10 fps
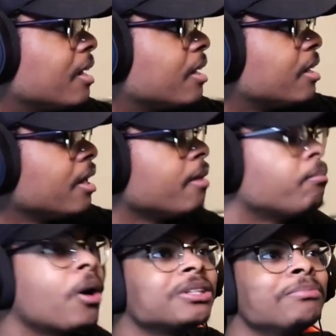him. Bro, as
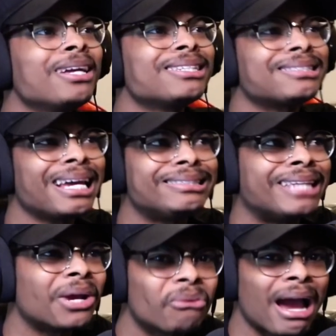much as they dick
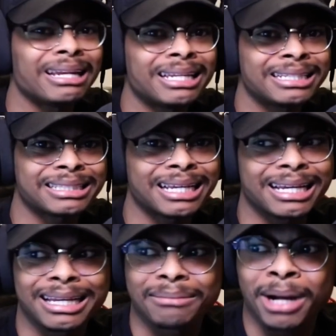riding this nigga,
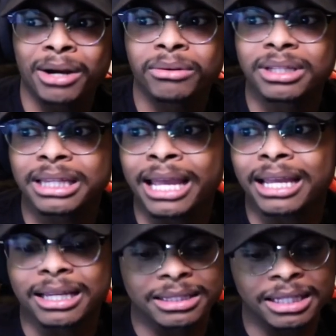bro, like,
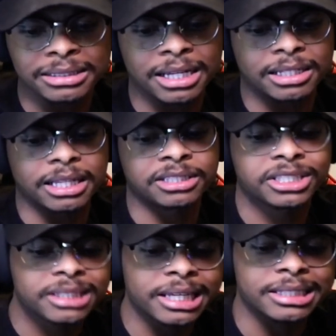this nigga, just to get
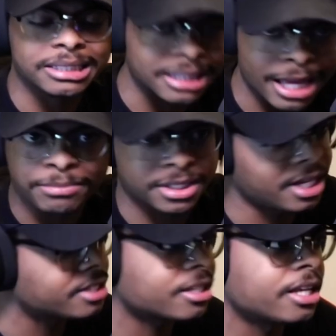slept is,
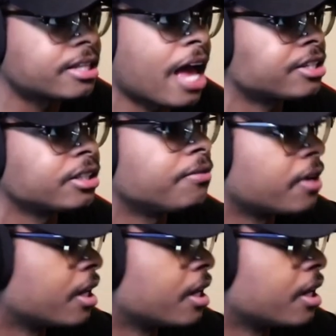is actually funny.